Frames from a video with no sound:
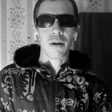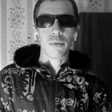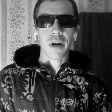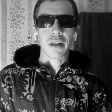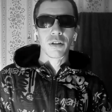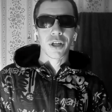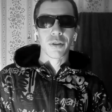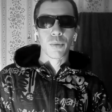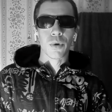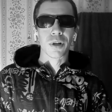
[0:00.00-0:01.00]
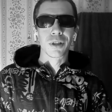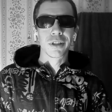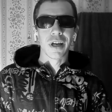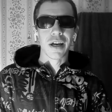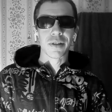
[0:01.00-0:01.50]
Now, when I look at the
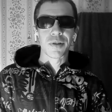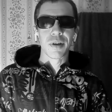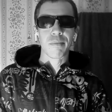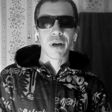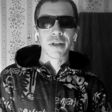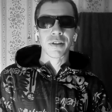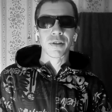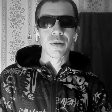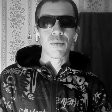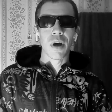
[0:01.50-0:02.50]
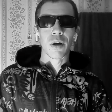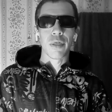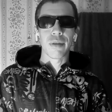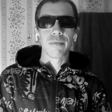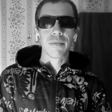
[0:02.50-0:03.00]
world, I see abundance and
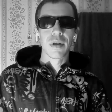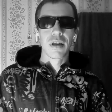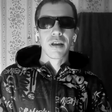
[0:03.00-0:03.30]
wealth.